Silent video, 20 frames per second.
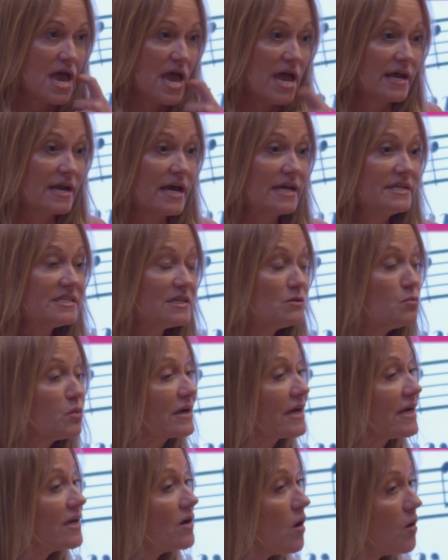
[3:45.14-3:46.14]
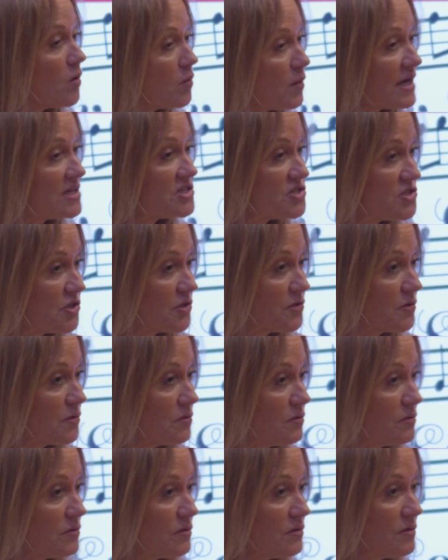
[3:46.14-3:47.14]
And I did what I always do
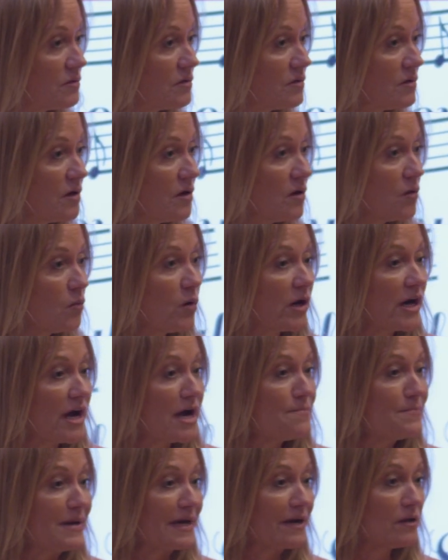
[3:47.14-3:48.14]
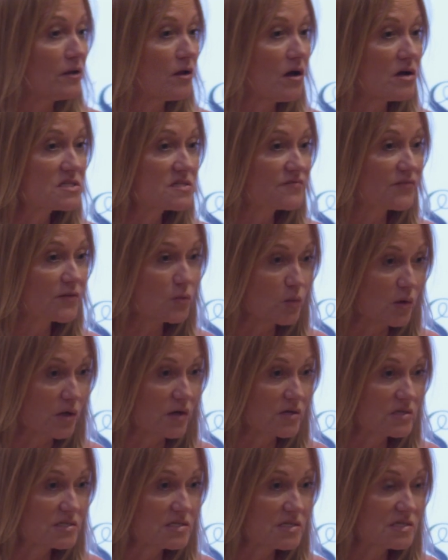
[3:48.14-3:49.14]
when I'm at a loss for
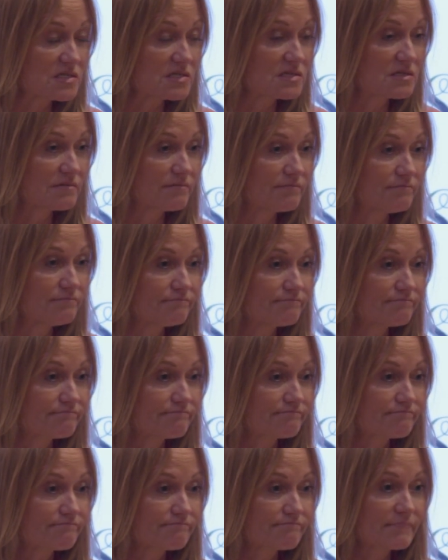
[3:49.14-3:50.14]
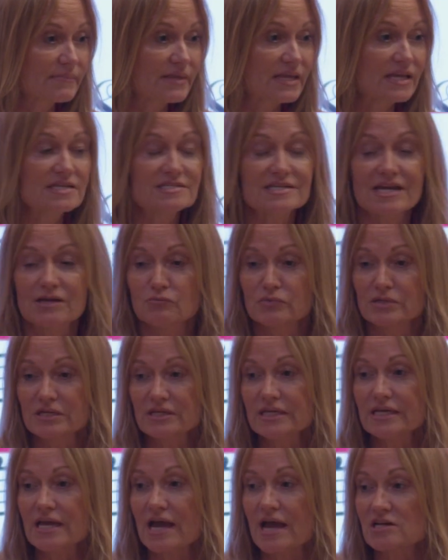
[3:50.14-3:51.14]
words, is I
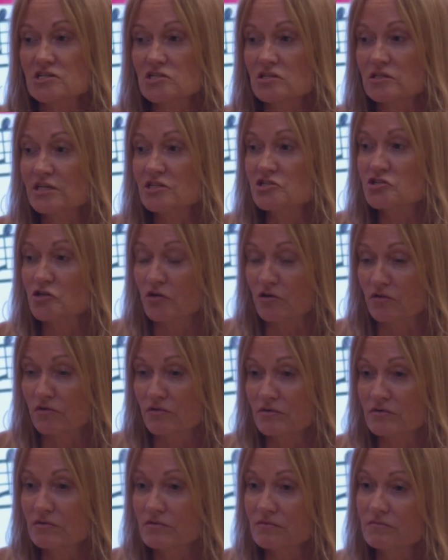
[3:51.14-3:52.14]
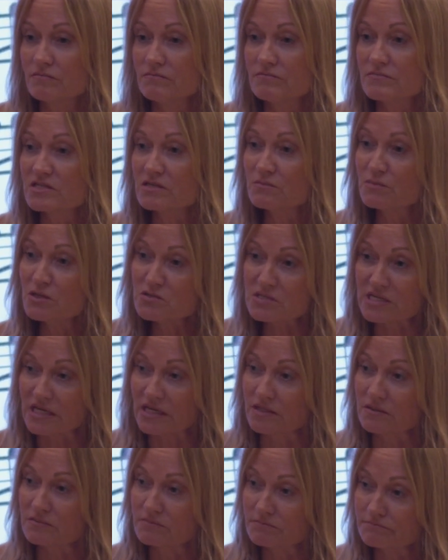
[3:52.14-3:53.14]
really actually turn to
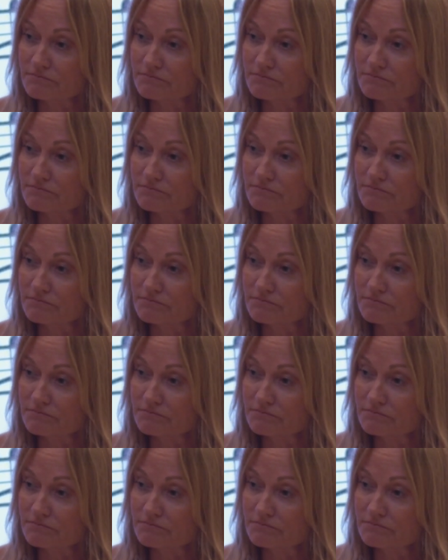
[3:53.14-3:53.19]
music.